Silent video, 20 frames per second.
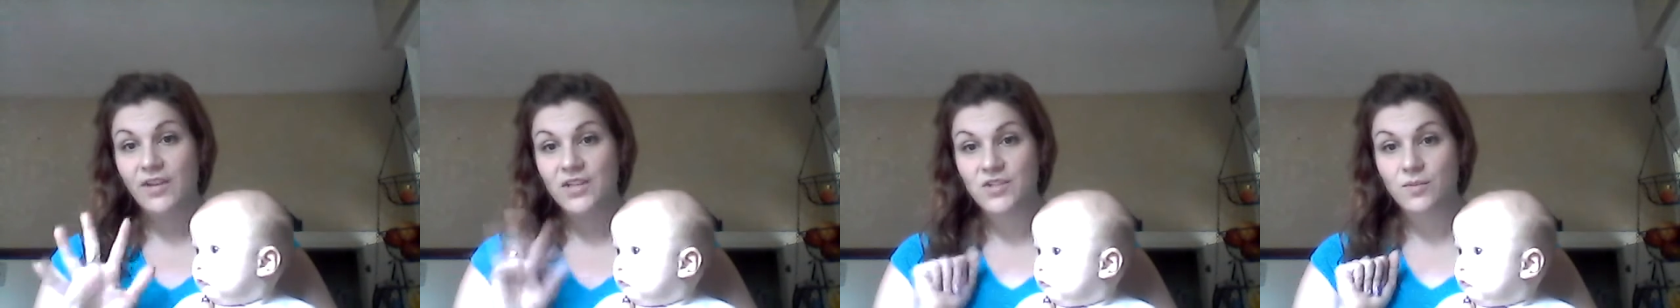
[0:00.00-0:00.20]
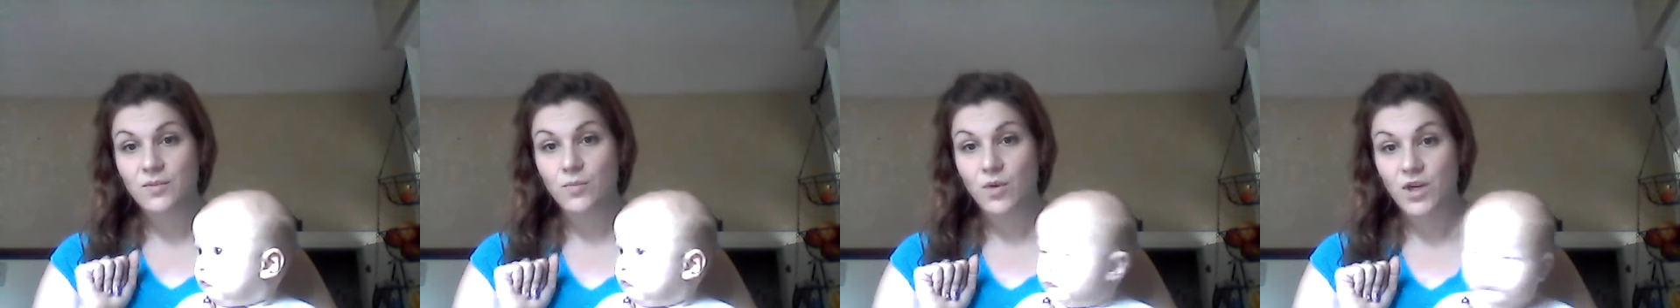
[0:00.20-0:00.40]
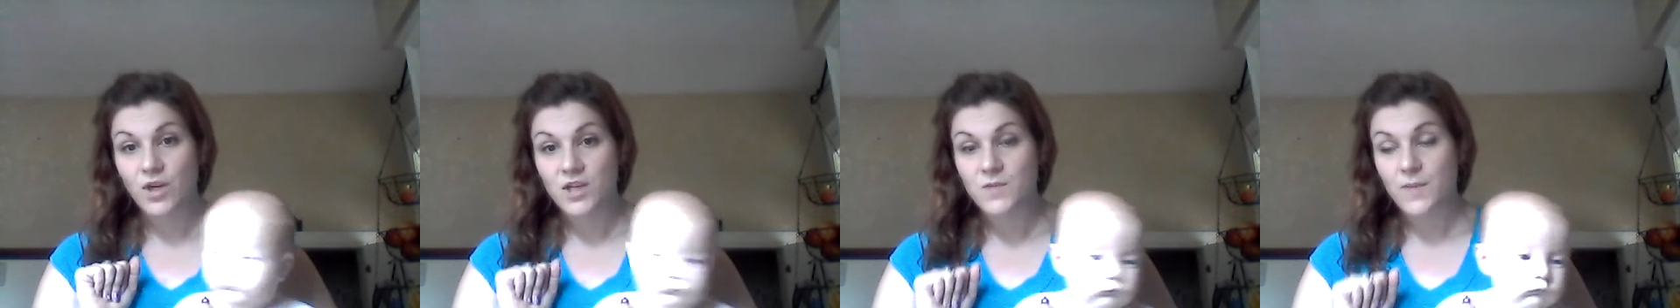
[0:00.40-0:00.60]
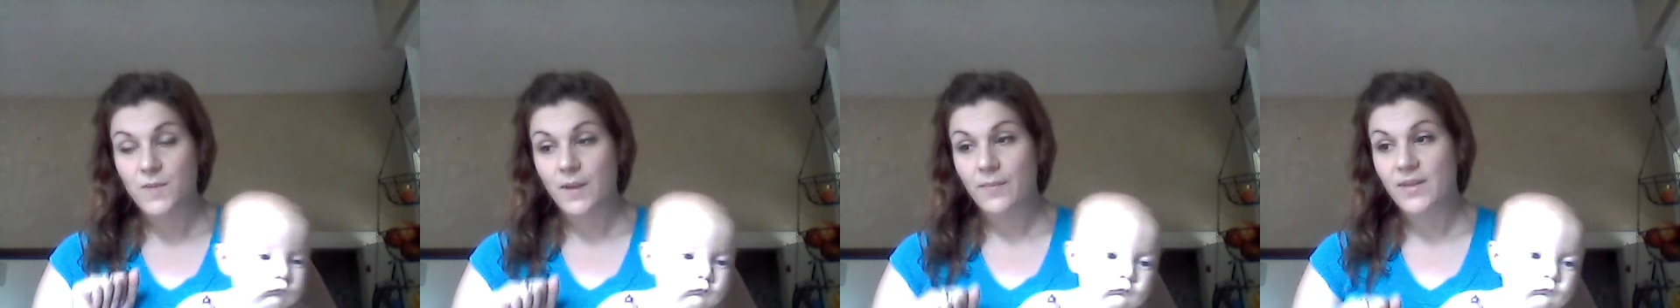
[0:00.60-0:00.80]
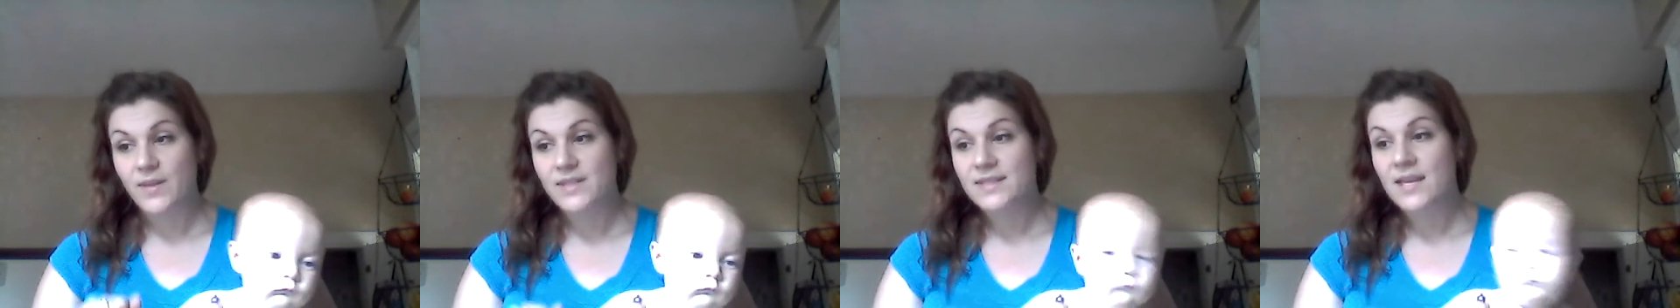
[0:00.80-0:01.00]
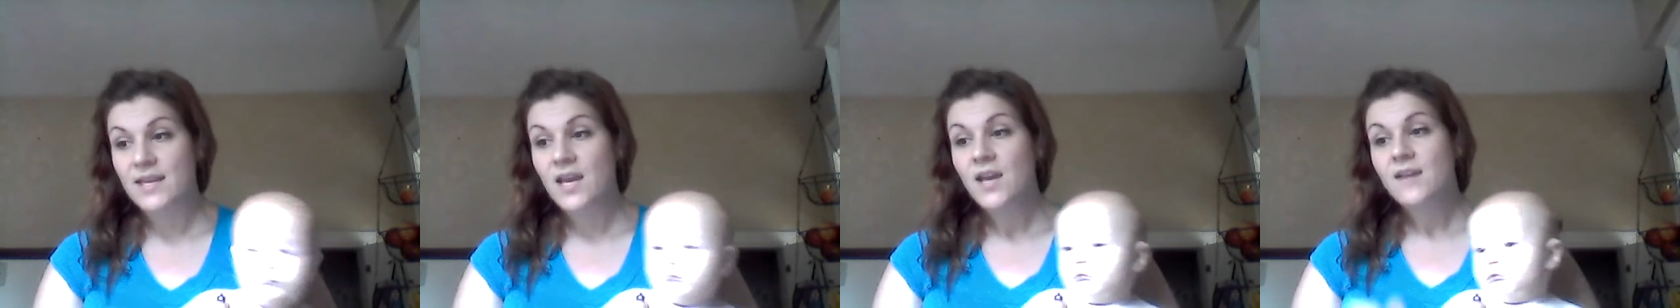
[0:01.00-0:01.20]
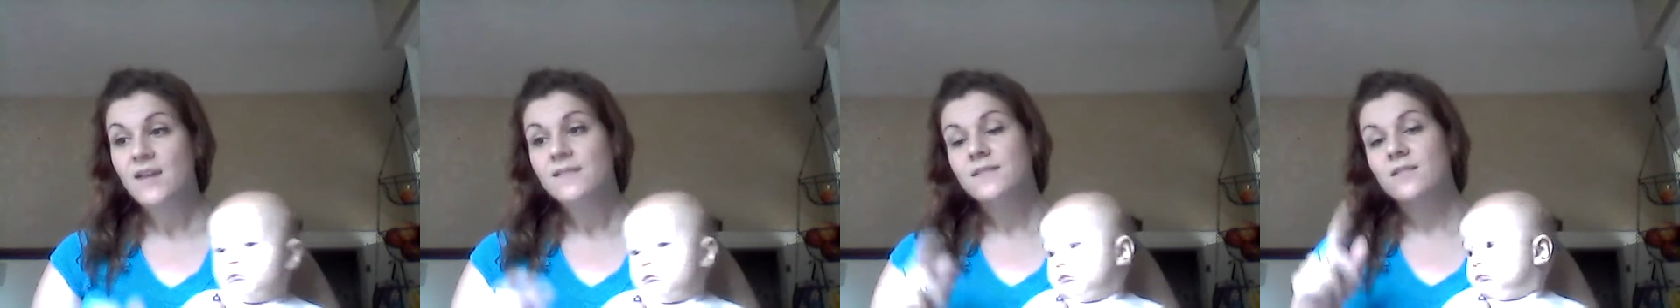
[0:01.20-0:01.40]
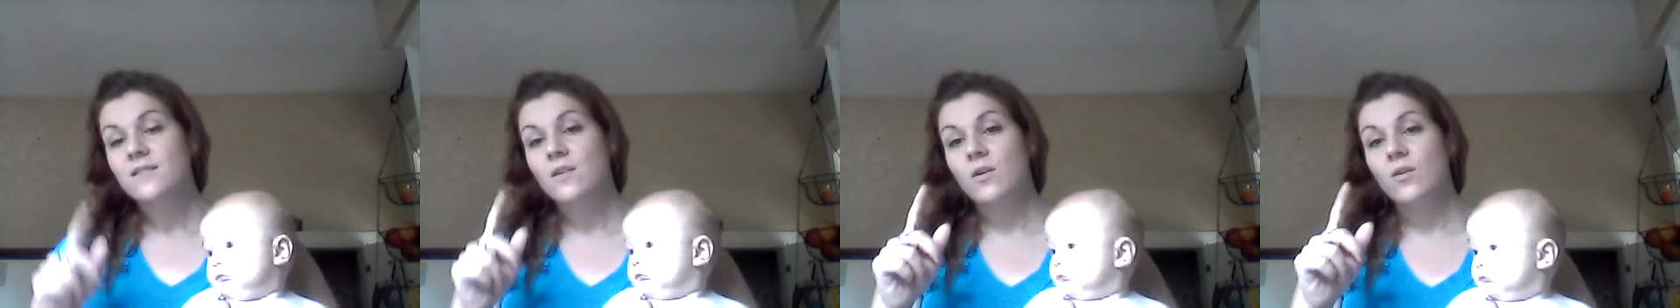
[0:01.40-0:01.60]
mortgage payments.
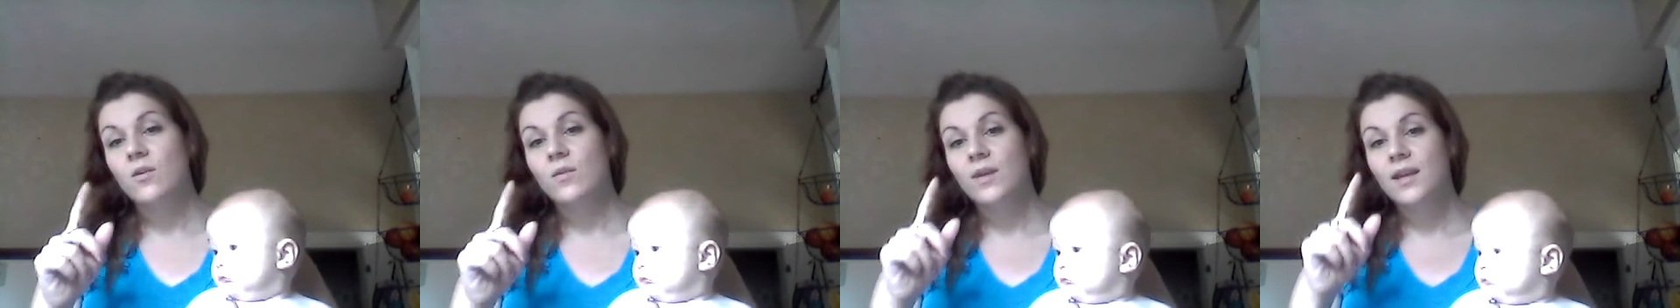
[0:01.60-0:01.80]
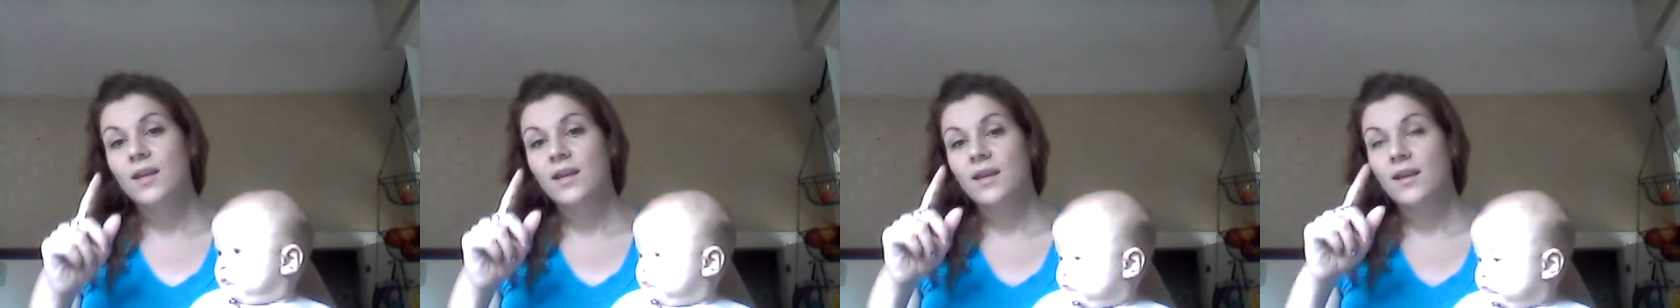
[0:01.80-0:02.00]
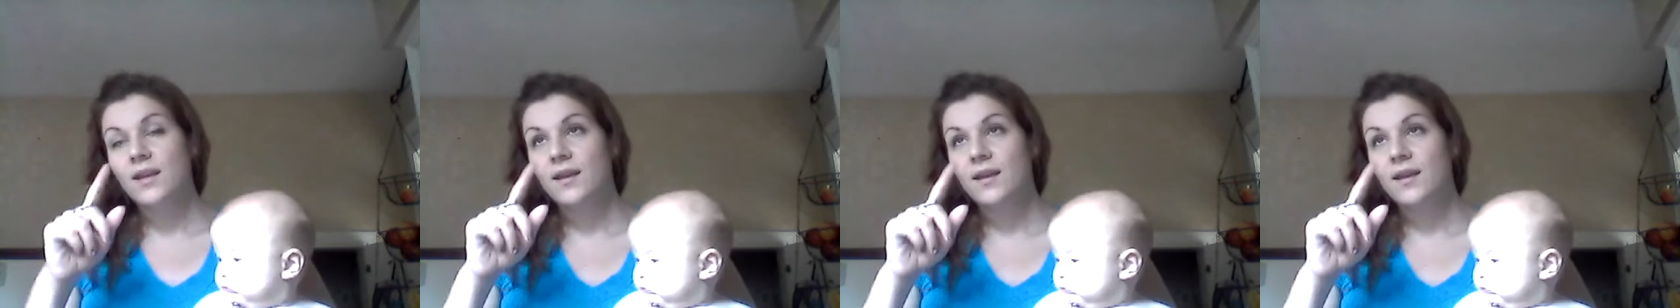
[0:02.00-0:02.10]
So